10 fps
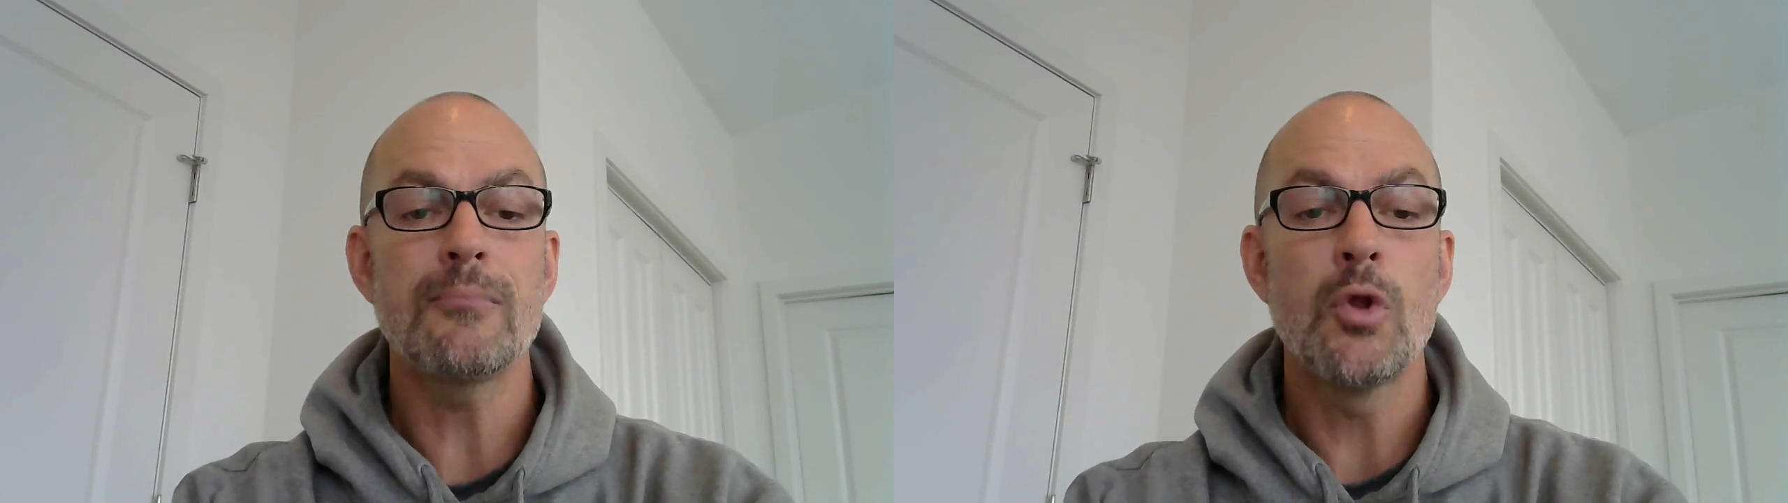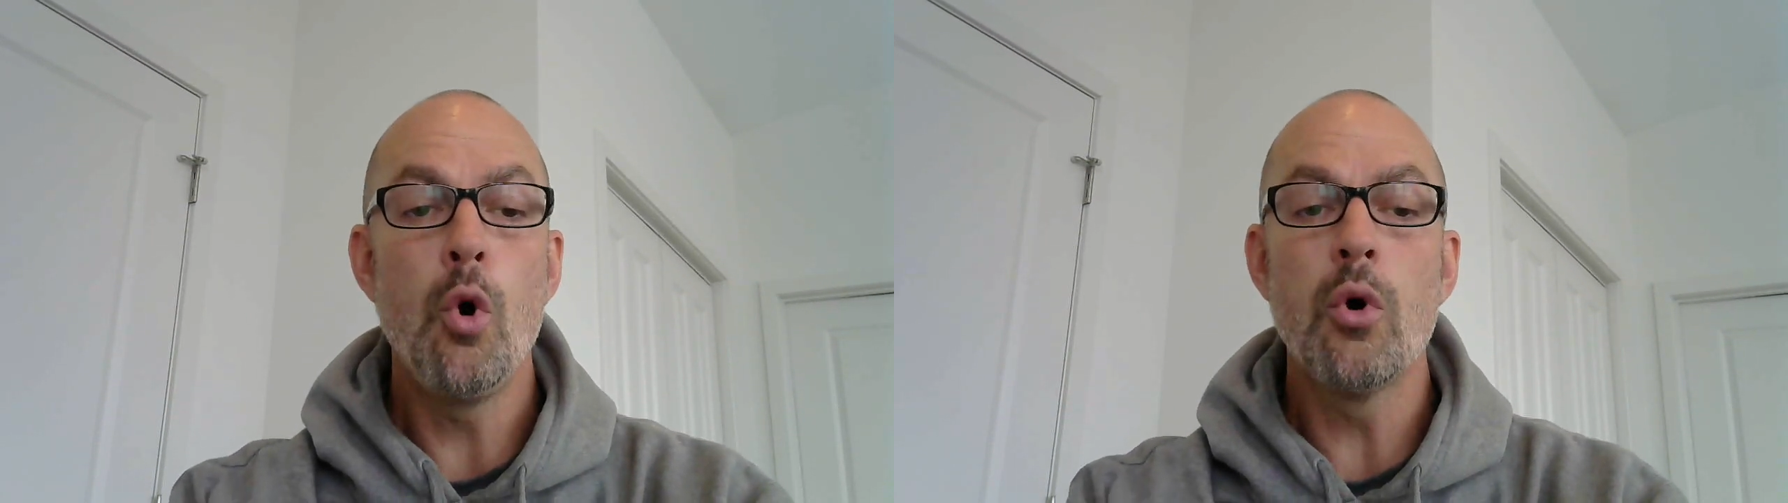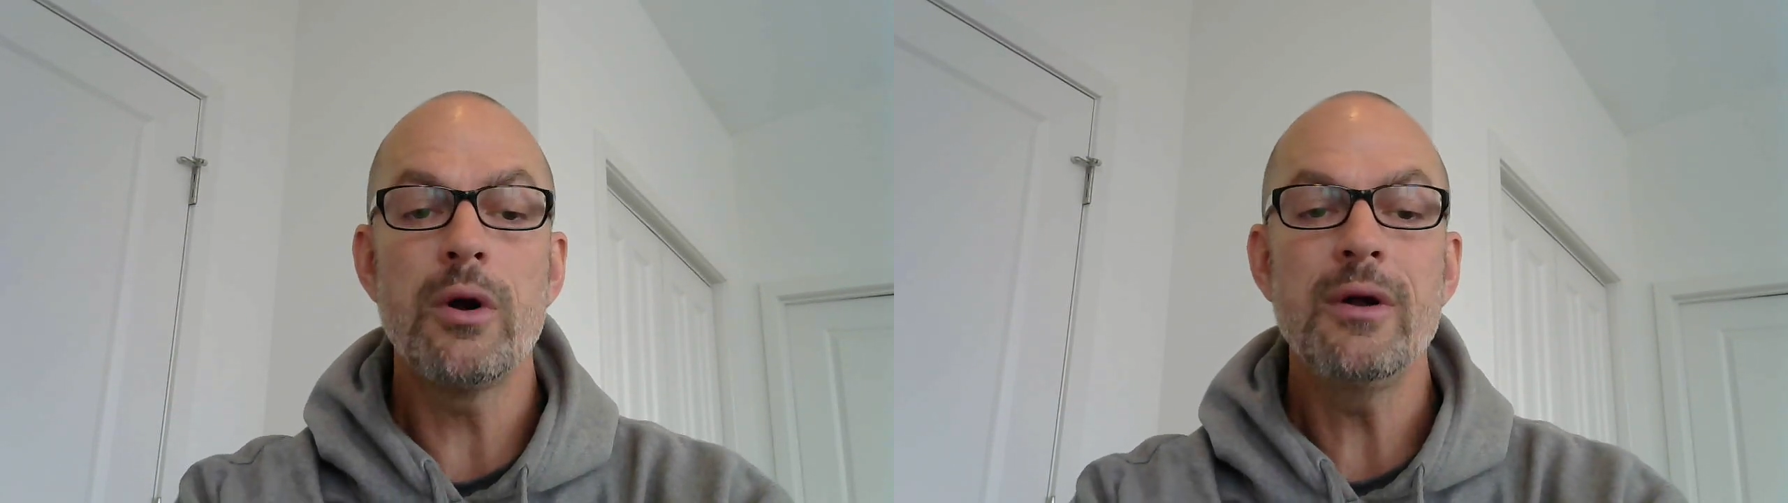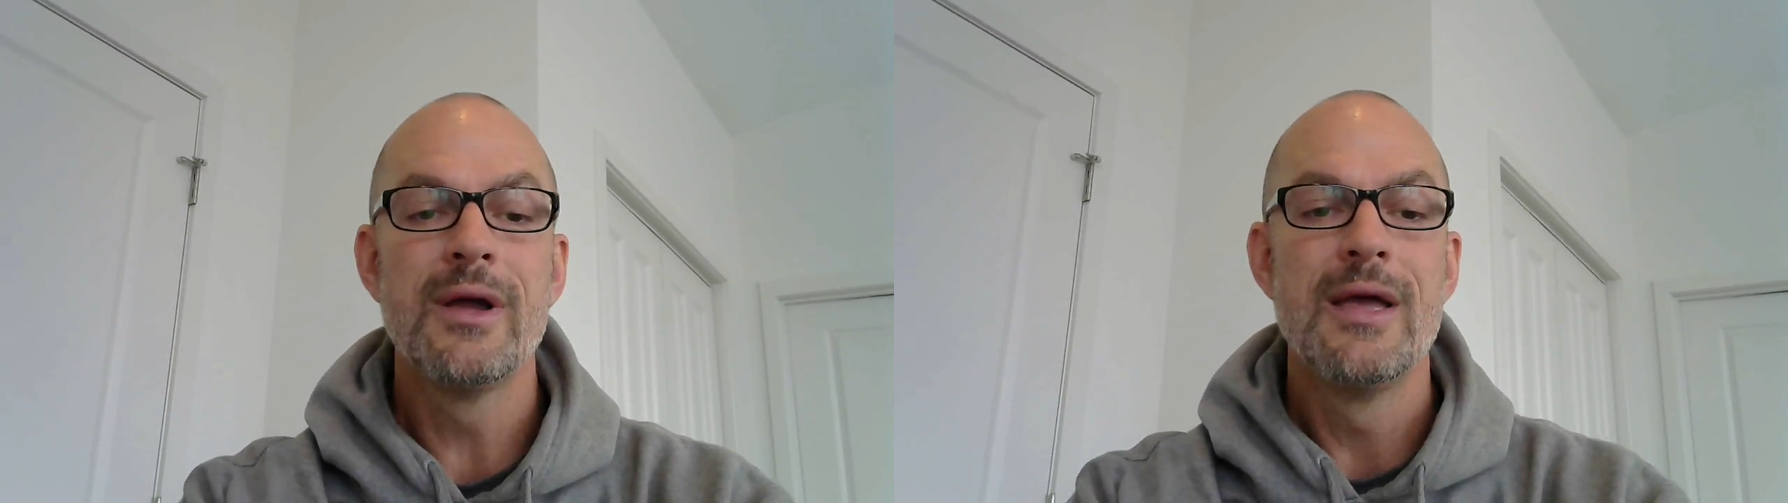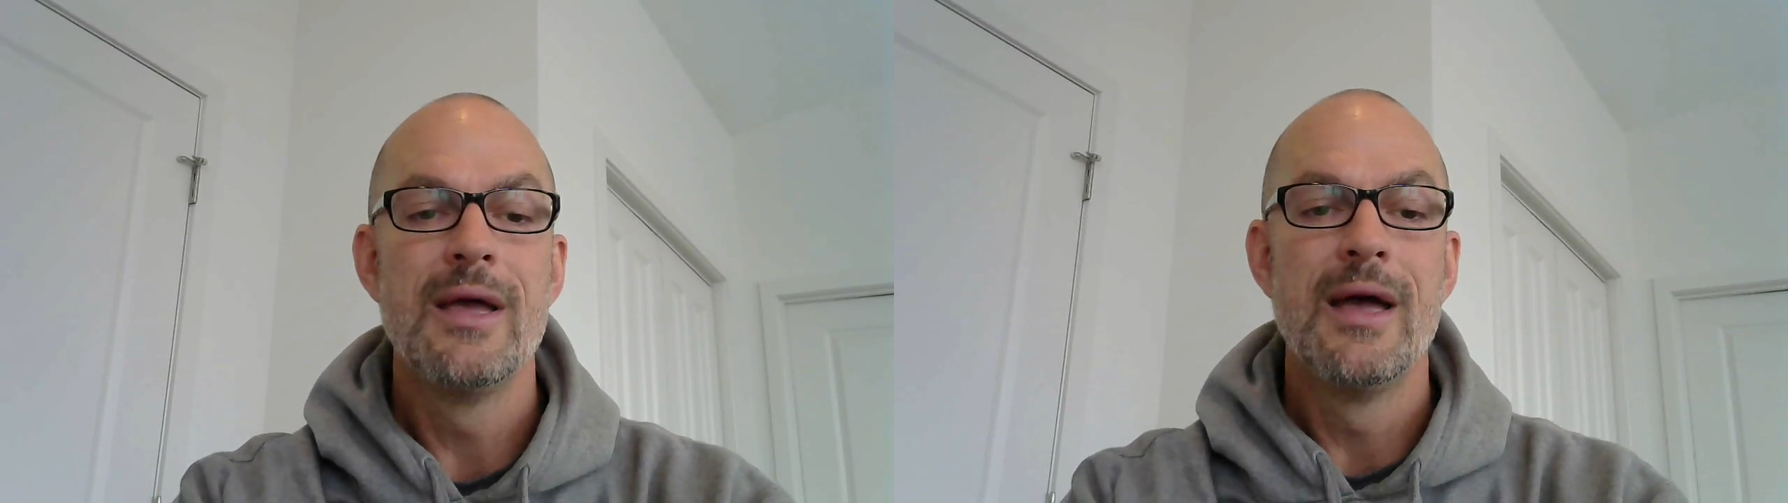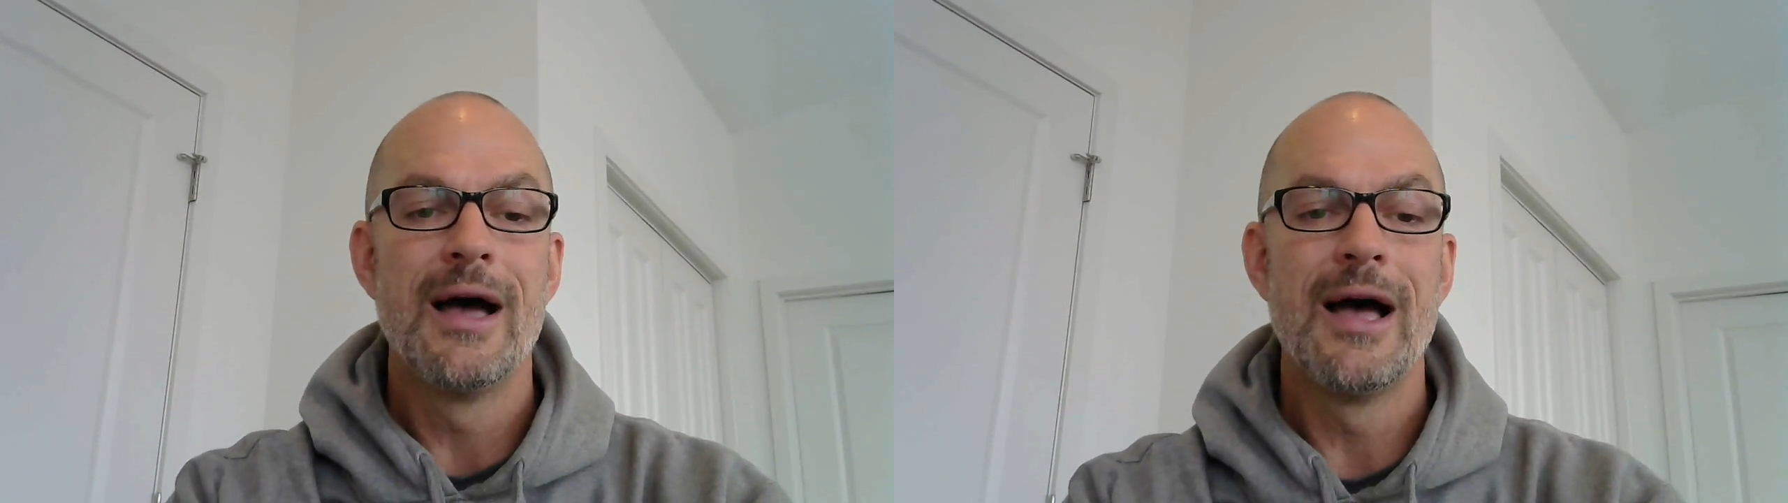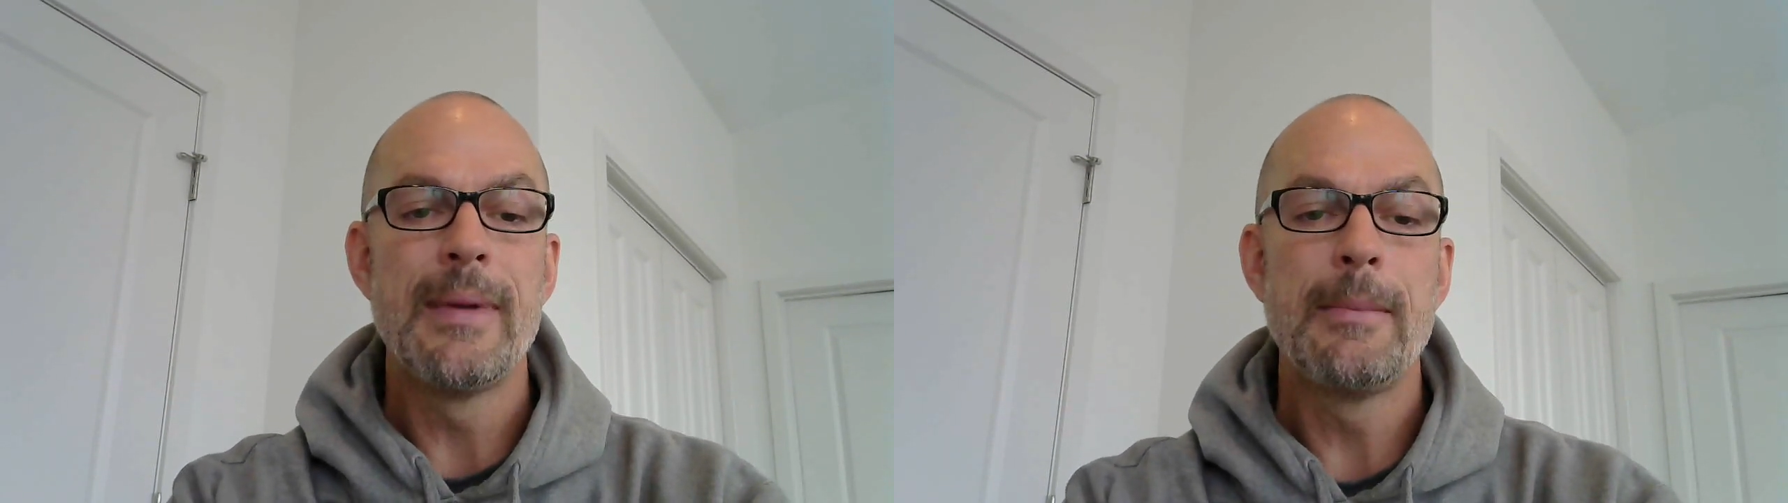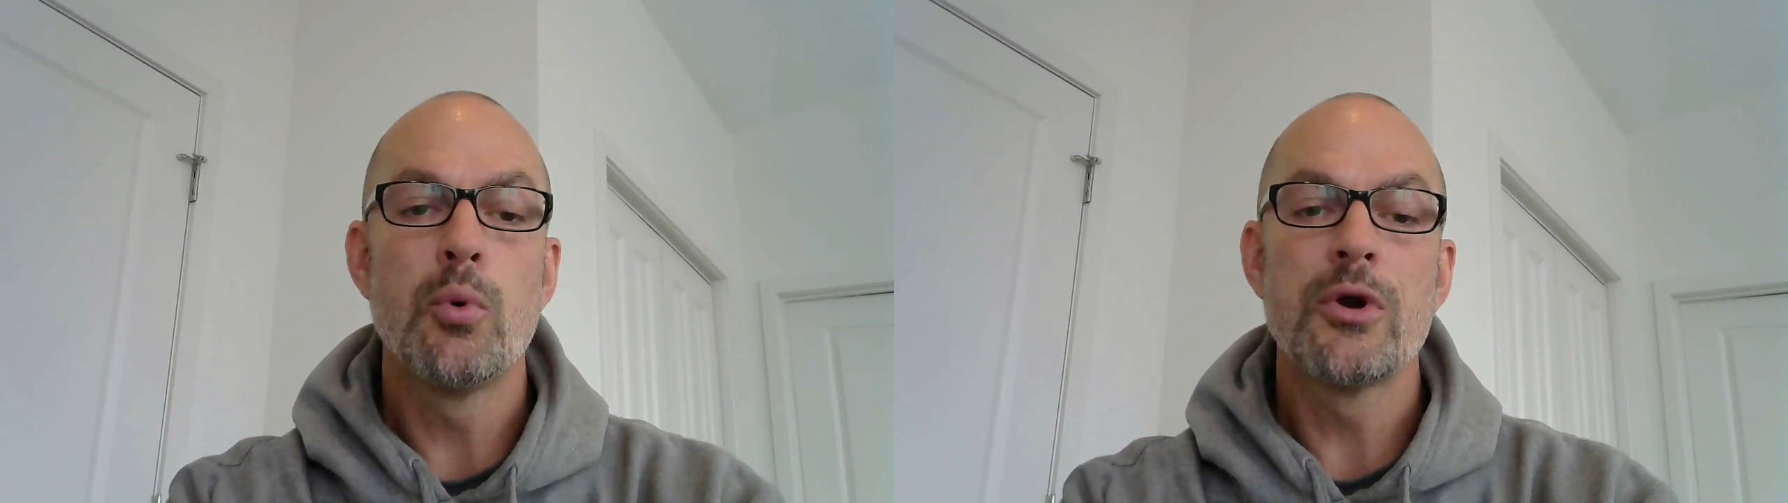Or
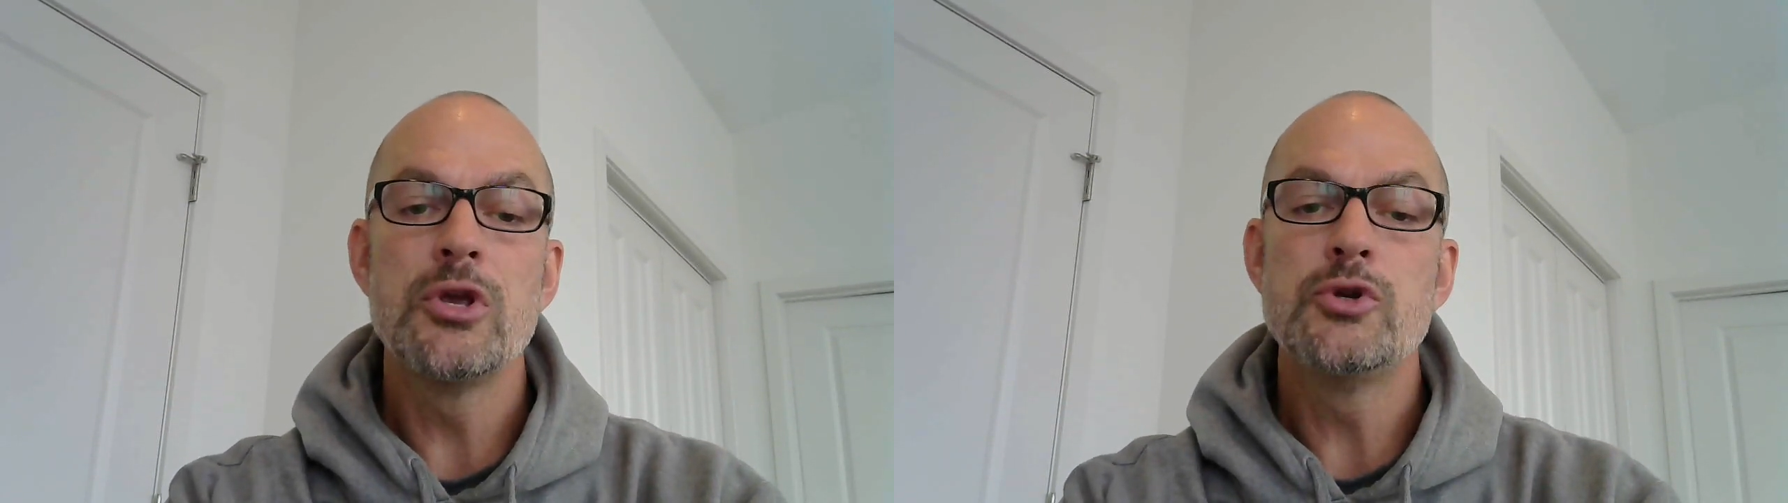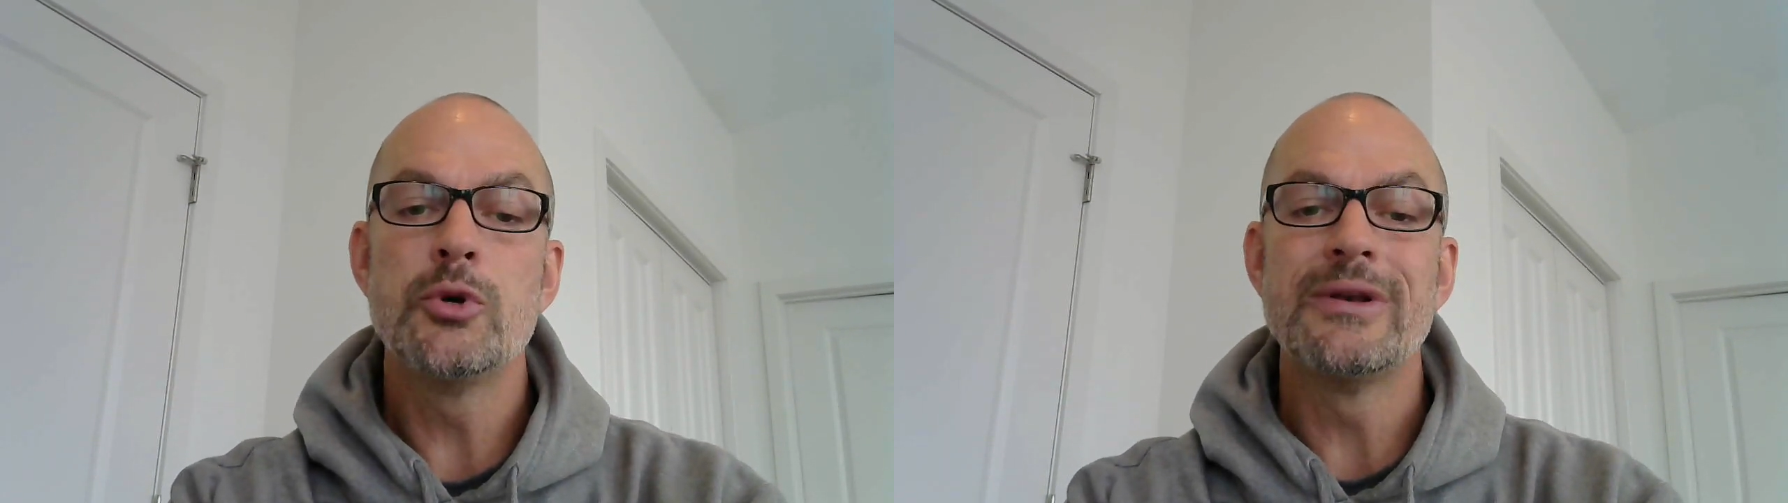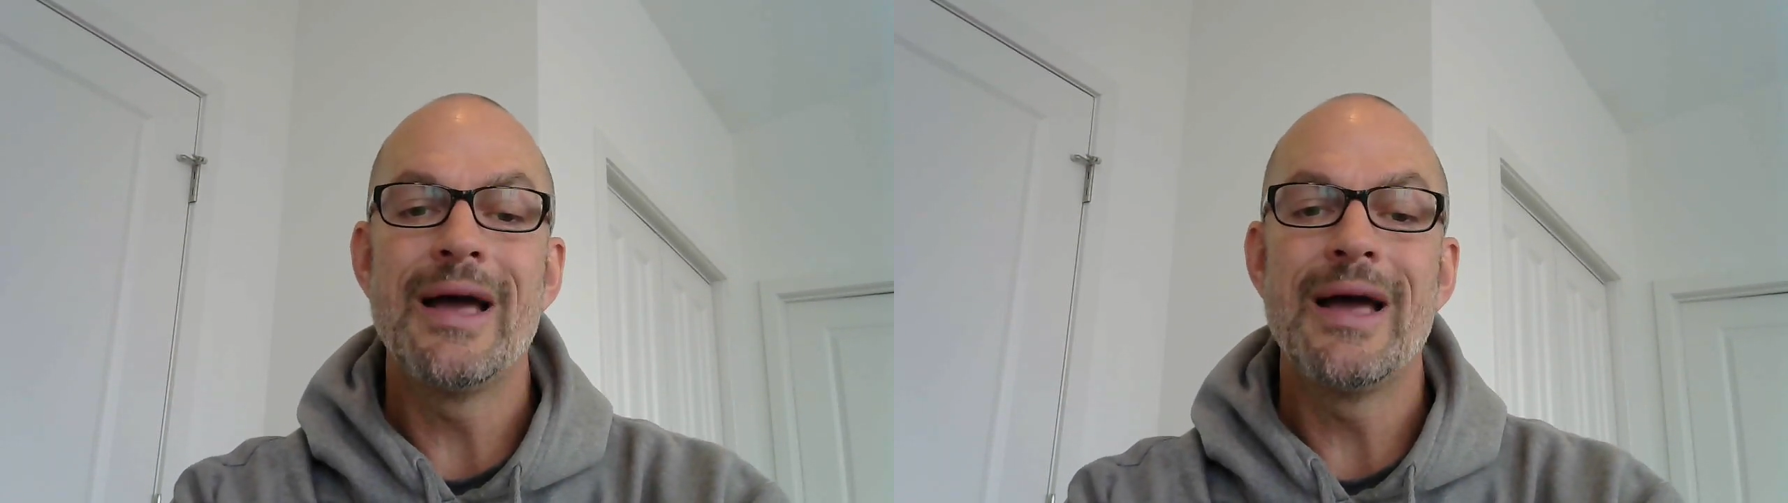maybe what are you doing